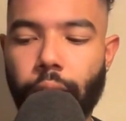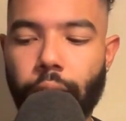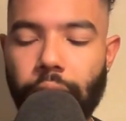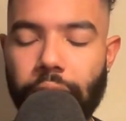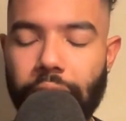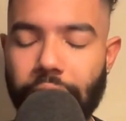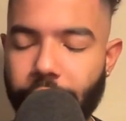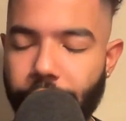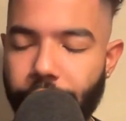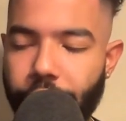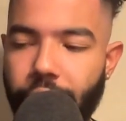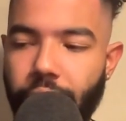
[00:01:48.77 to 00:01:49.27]

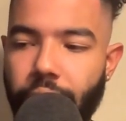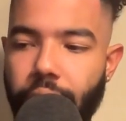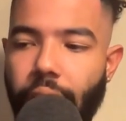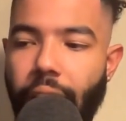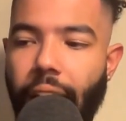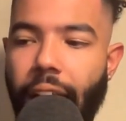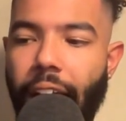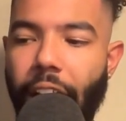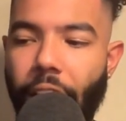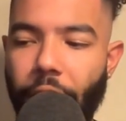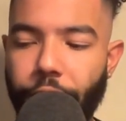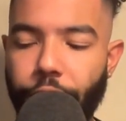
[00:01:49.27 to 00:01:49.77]
even
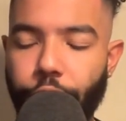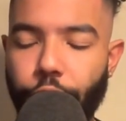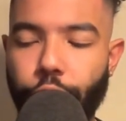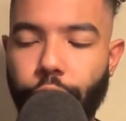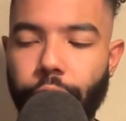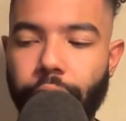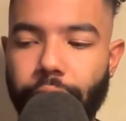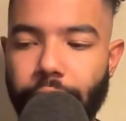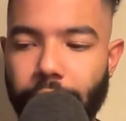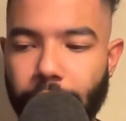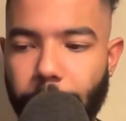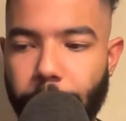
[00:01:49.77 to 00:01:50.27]
after
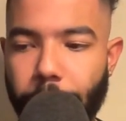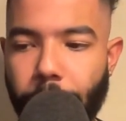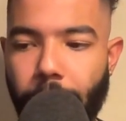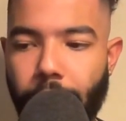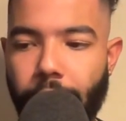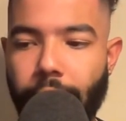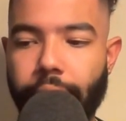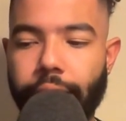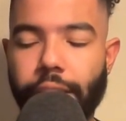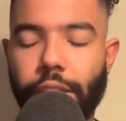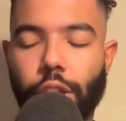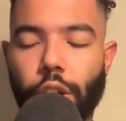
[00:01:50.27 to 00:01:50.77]
the
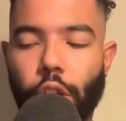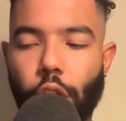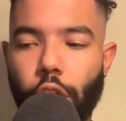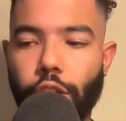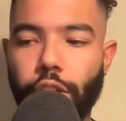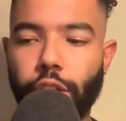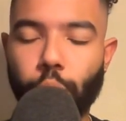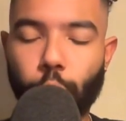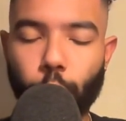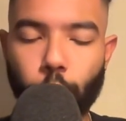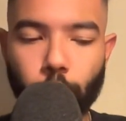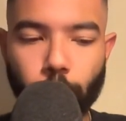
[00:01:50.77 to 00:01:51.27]
D-backs
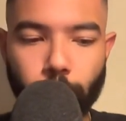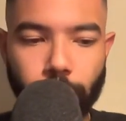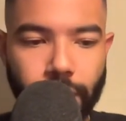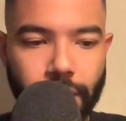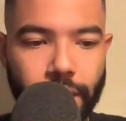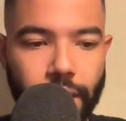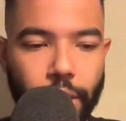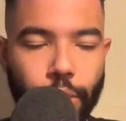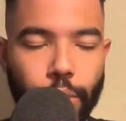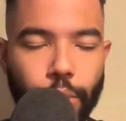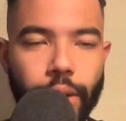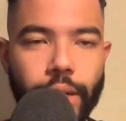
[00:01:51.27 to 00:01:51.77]
lost the World
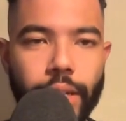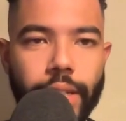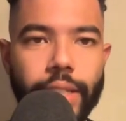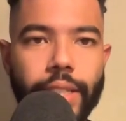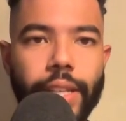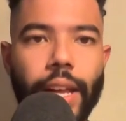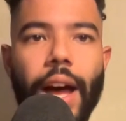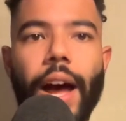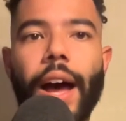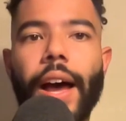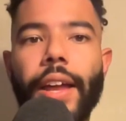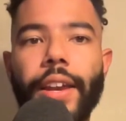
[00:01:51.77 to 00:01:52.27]

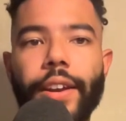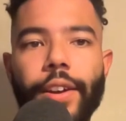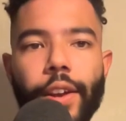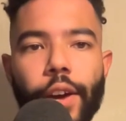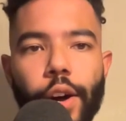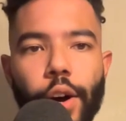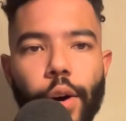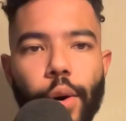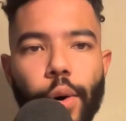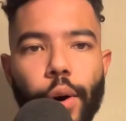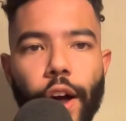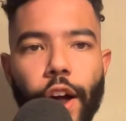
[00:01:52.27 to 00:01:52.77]
Series, I
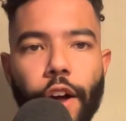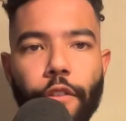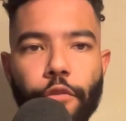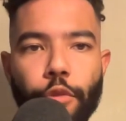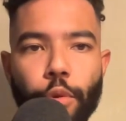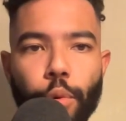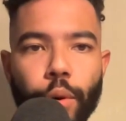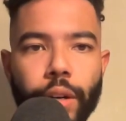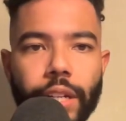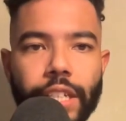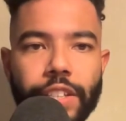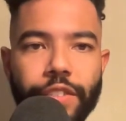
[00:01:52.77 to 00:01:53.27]
know
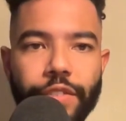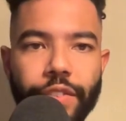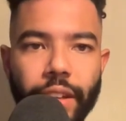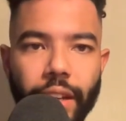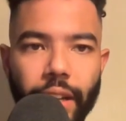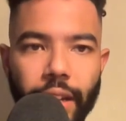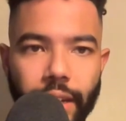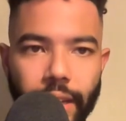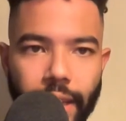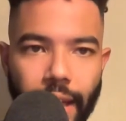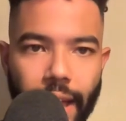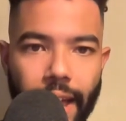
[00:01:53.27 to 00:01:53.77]
everyone is
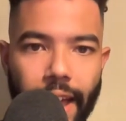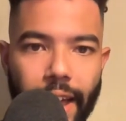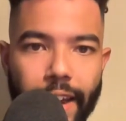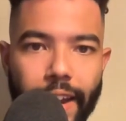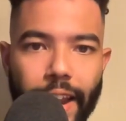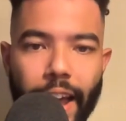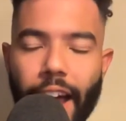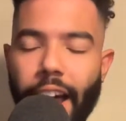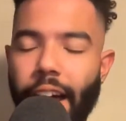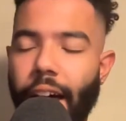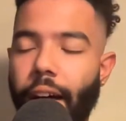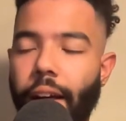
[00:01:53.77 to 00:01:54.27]
feeling
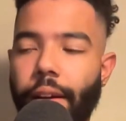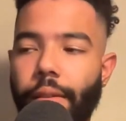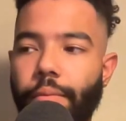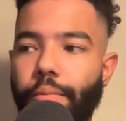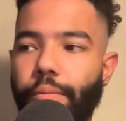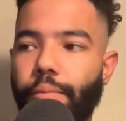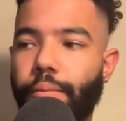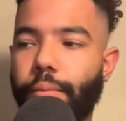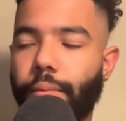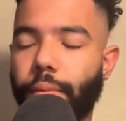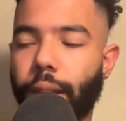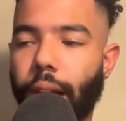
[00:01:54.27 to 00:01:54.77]
down.
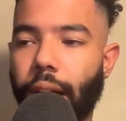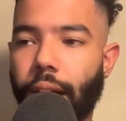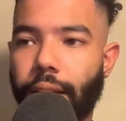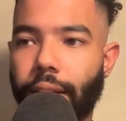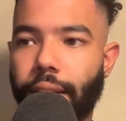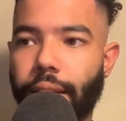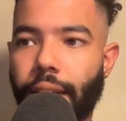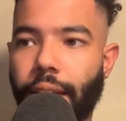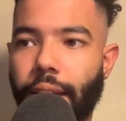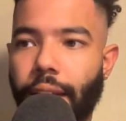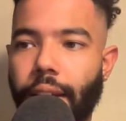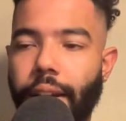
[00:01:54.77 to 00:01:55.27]
Maybe
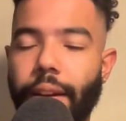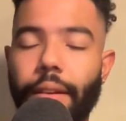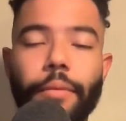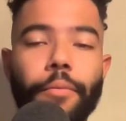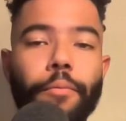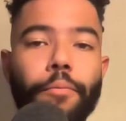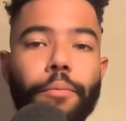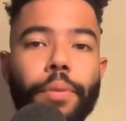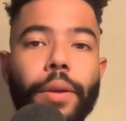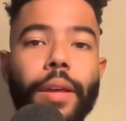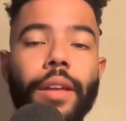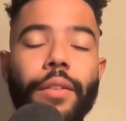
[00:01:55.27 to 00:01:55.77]
you are
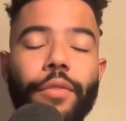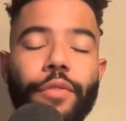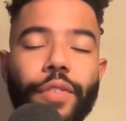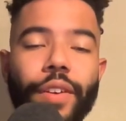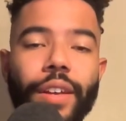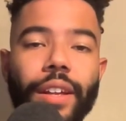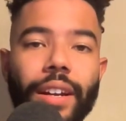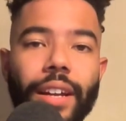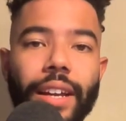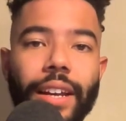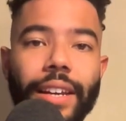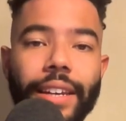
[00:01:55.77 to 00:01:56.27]

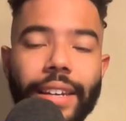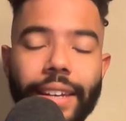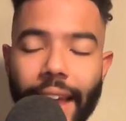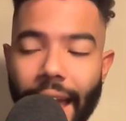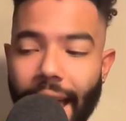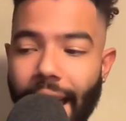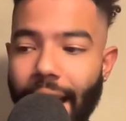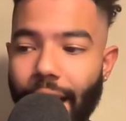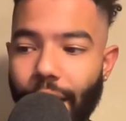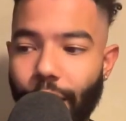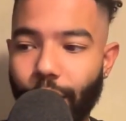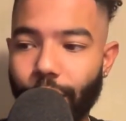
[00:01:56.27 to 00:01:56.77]
feeling dead
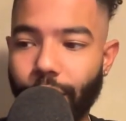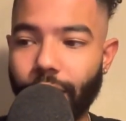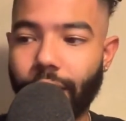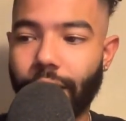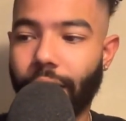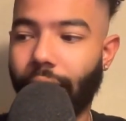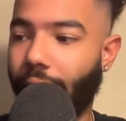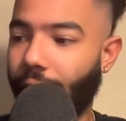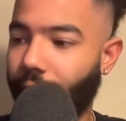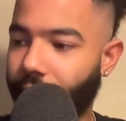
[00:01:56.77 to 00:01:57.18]
after,